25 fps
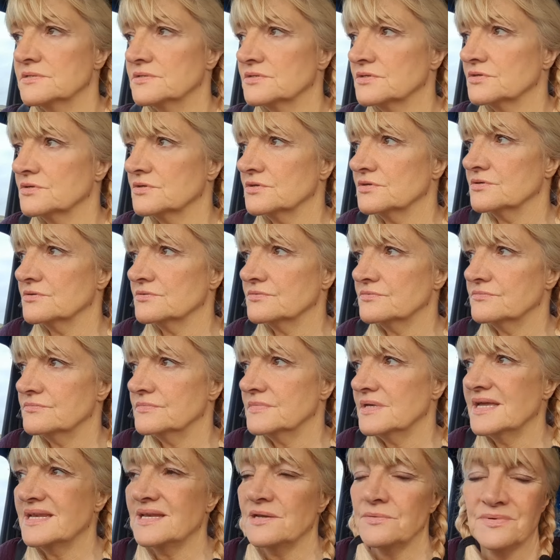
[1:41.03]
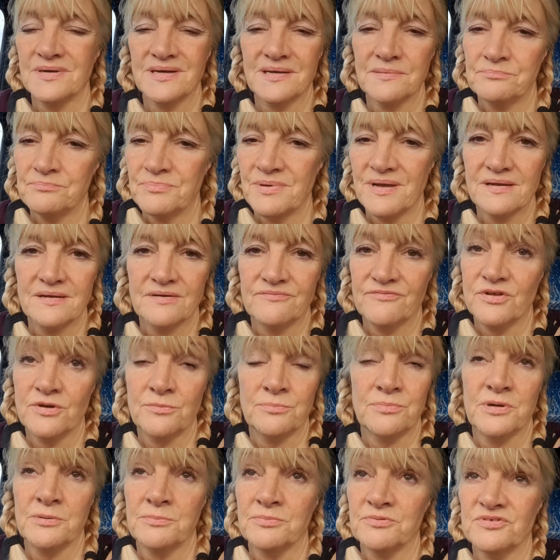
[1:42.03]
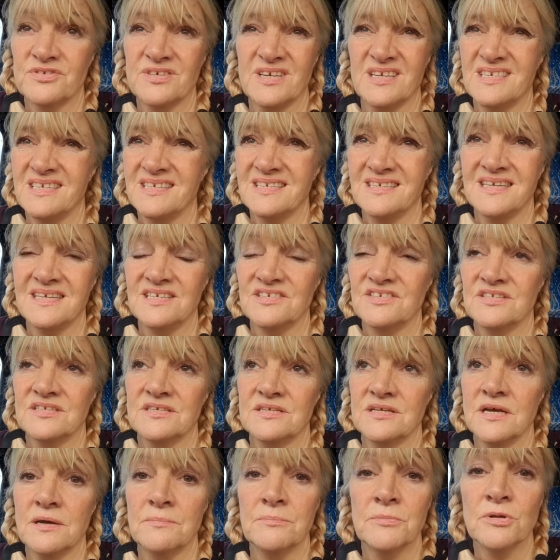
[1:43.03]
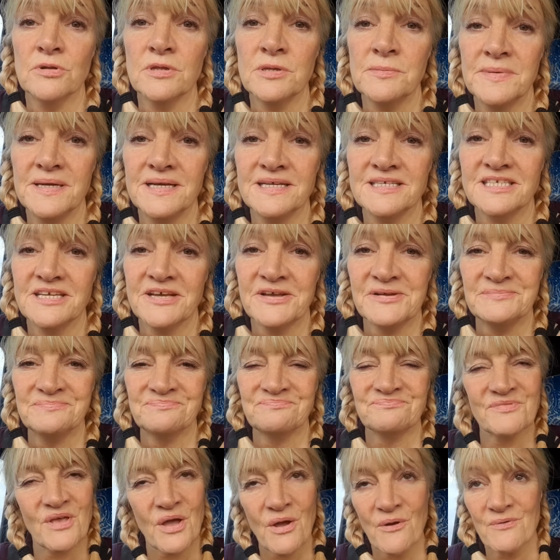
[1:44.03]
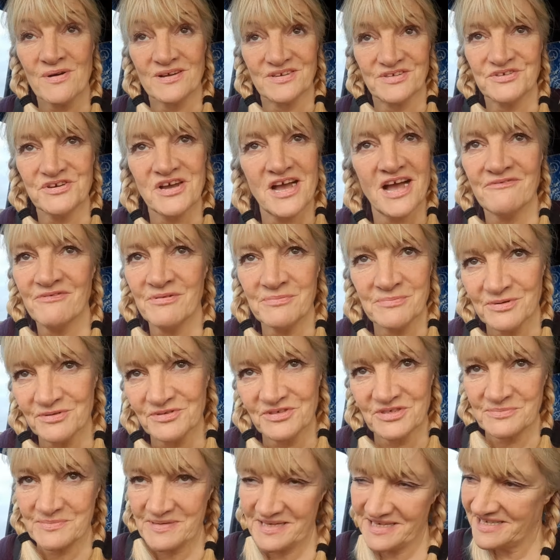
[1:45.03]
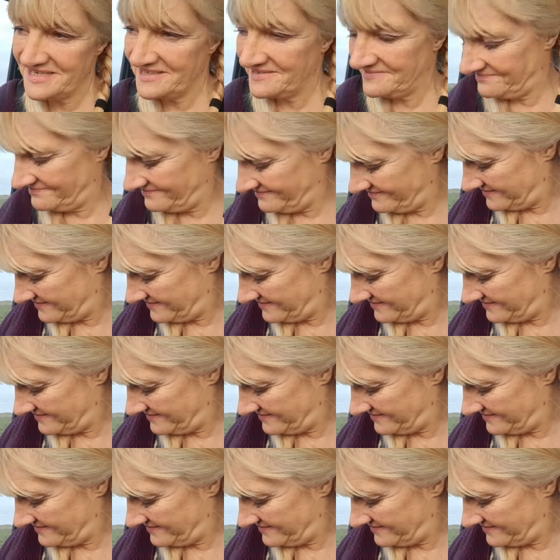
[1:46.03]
So anyway, a few people said you need a multimeter. Oh, I don't have a multimeter.